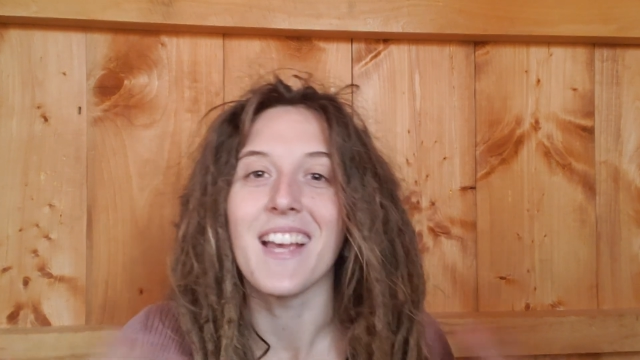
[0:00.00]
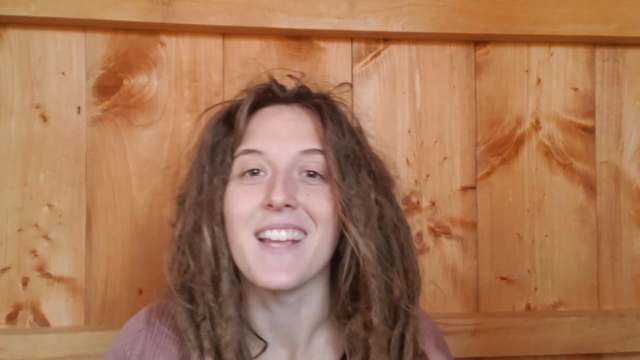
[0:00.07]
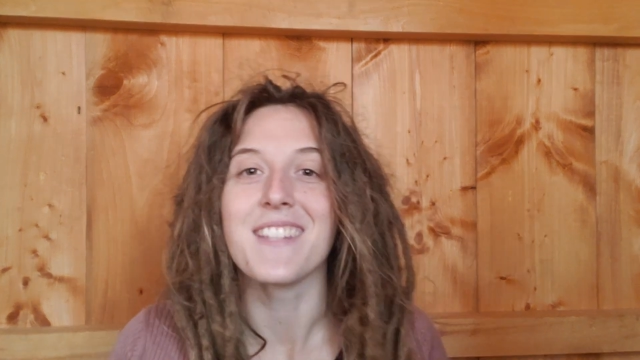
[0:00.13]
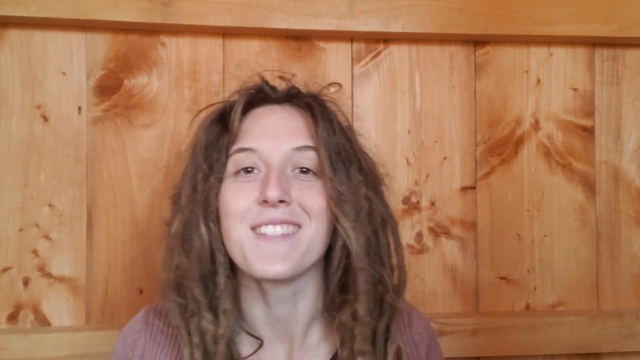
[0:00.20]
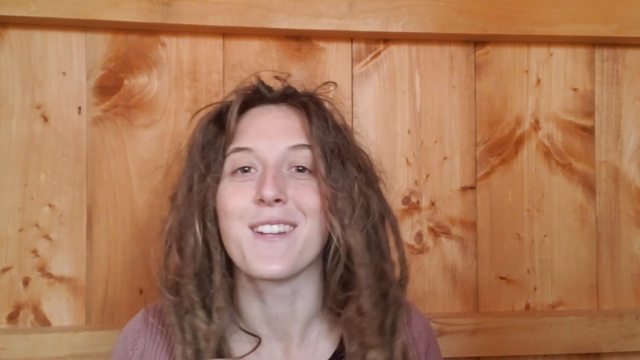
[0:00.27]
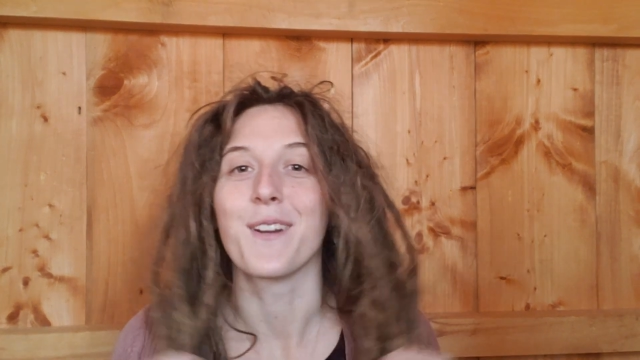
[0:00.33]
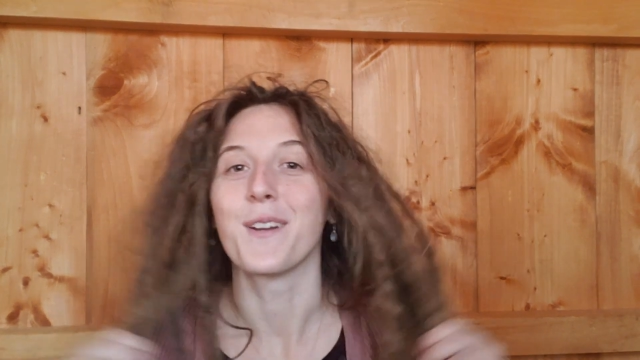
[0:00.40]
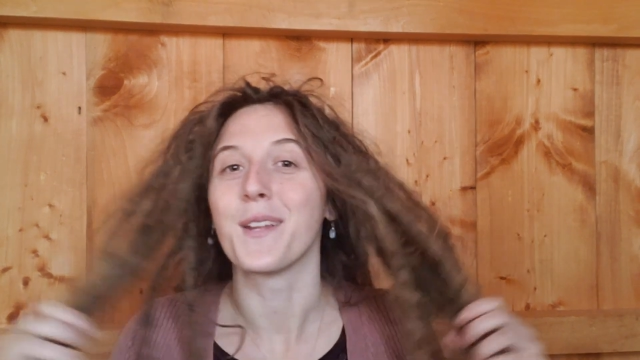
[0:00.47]
I
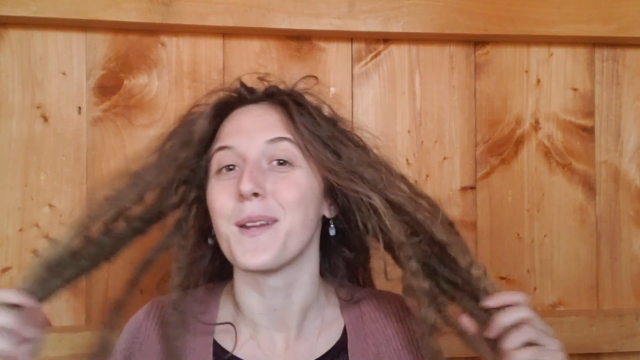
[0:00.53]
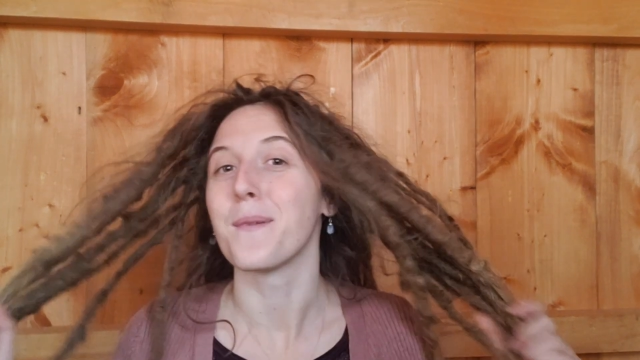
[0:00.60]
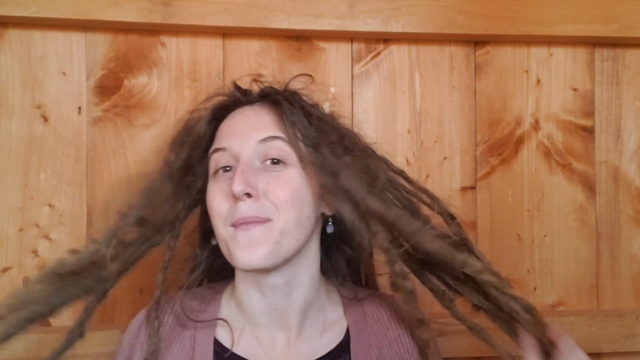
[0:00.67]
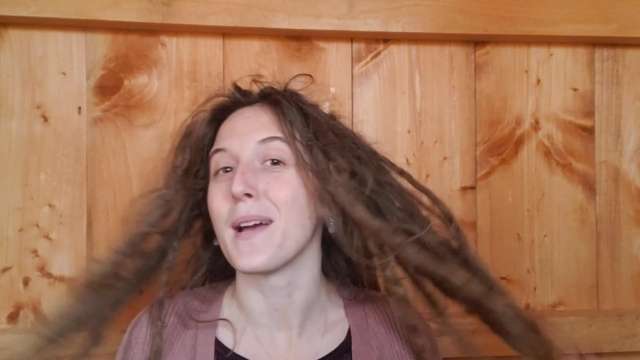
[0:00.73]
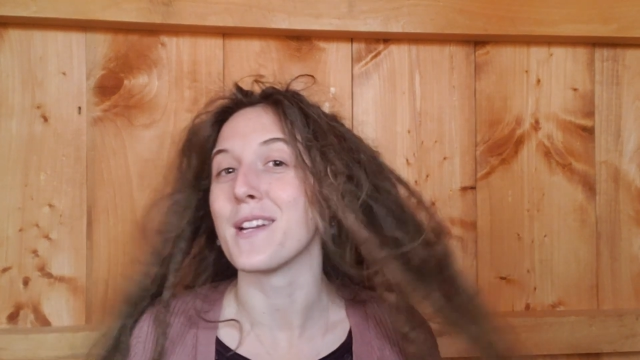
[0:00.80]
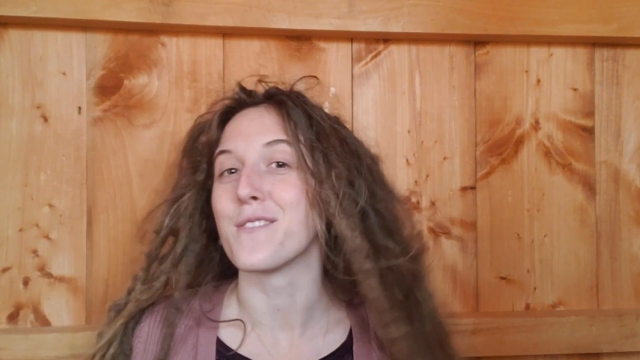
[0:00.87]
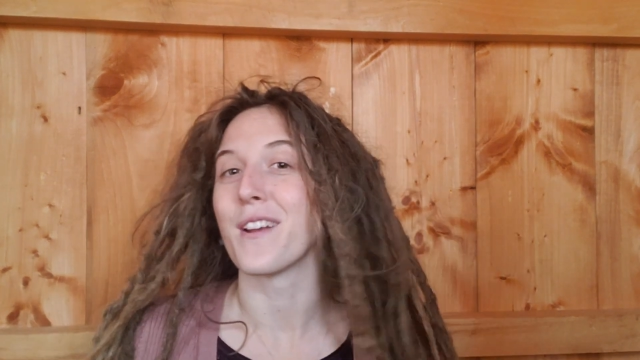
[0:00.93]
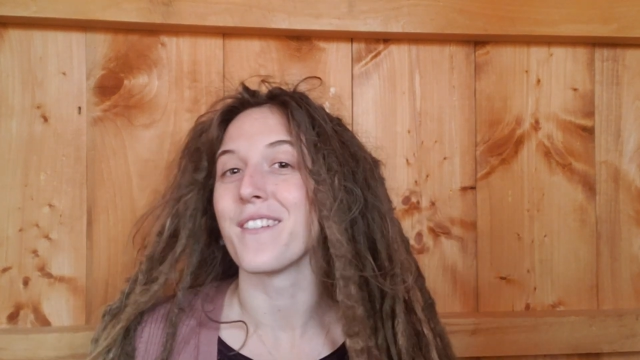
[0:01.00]
started
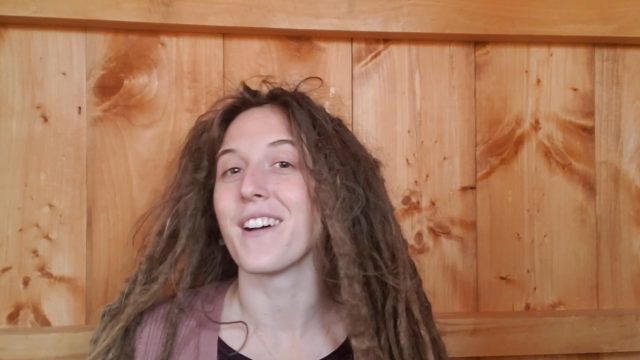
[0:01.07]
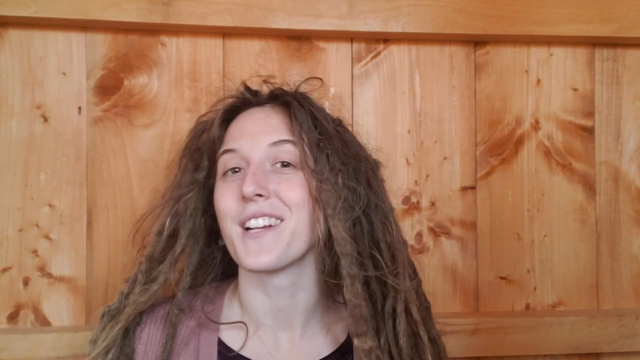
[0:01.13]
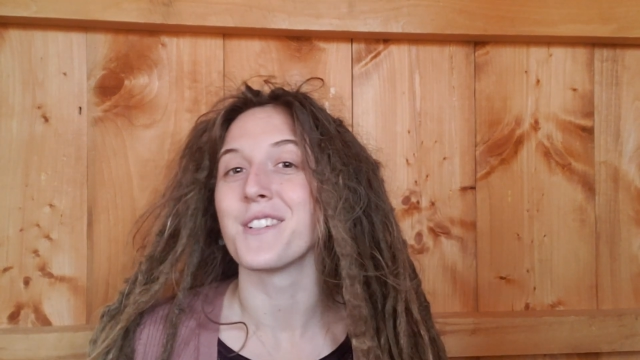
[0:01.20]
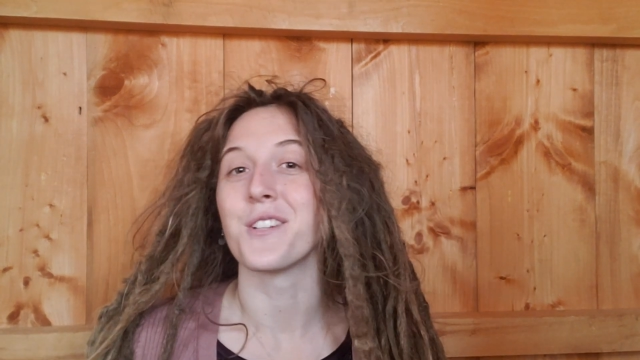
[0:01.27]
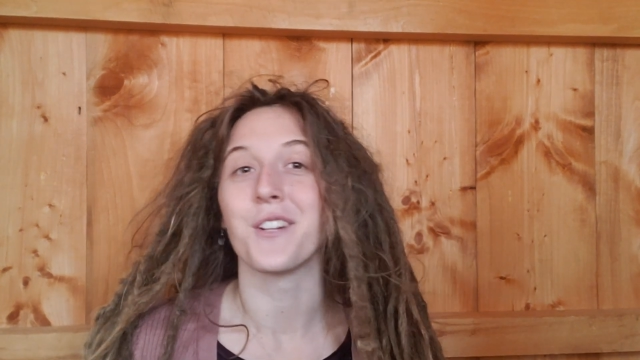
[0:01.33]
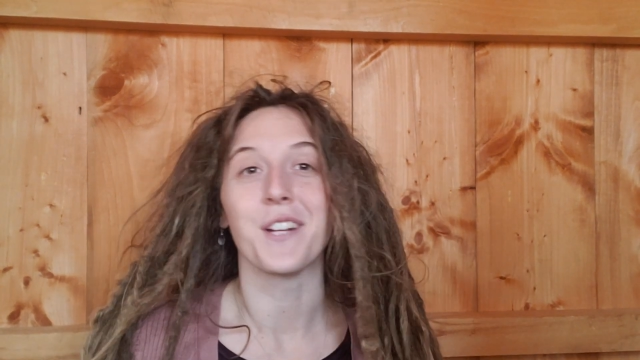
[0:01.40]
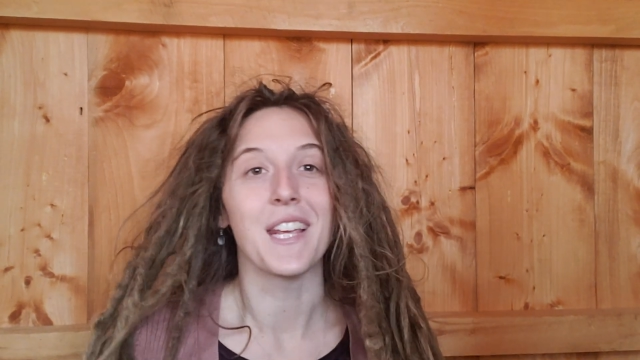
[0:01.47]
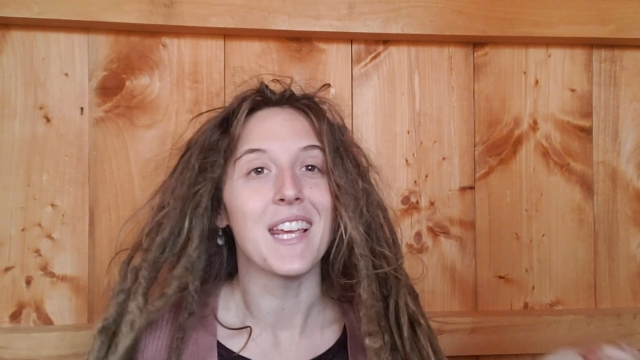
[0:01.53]
my dreadlock
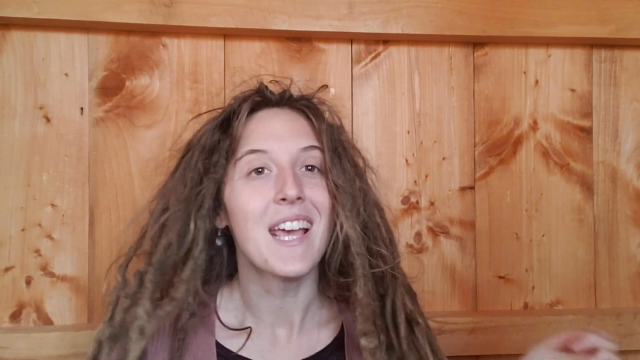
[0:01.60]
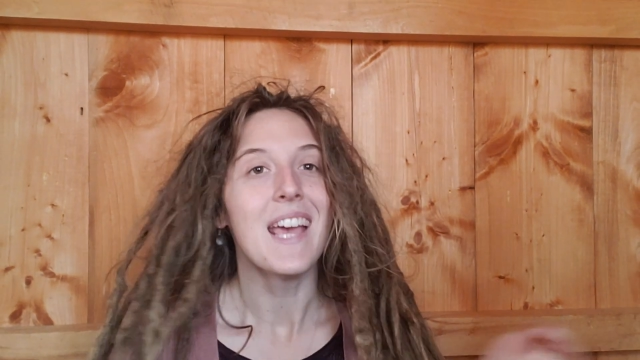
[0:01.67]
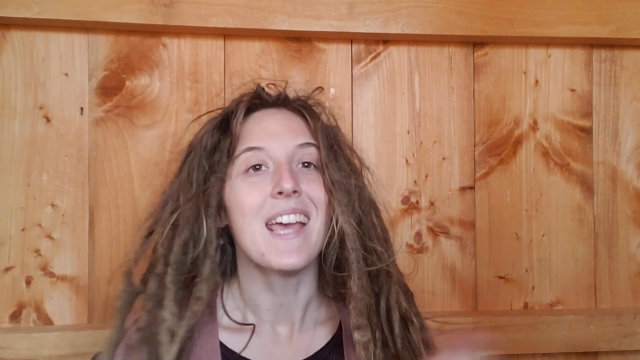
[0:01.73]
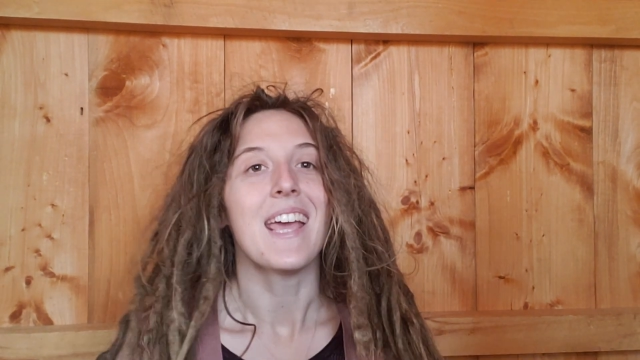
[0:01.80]
journey